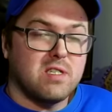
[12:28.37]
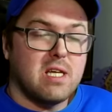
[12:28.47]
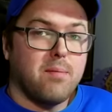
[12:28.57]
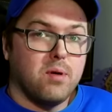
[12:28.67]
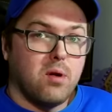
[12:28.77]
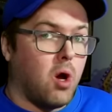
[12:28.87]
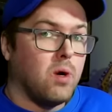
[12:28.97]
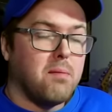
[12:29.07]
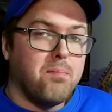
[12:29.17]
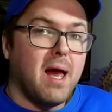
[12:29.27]
Verstappen
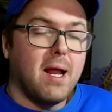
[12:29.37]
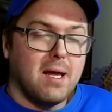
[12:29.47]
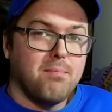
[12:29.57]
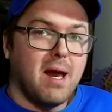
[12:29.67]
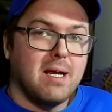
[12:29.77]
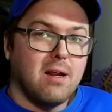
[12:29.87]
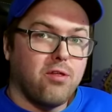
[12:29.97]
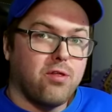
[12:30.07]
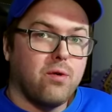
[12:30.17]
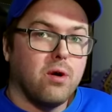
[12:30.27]
only barely made it
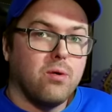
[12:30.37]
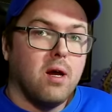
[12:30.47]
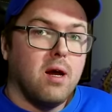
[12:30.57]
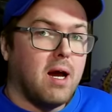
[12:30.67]
through,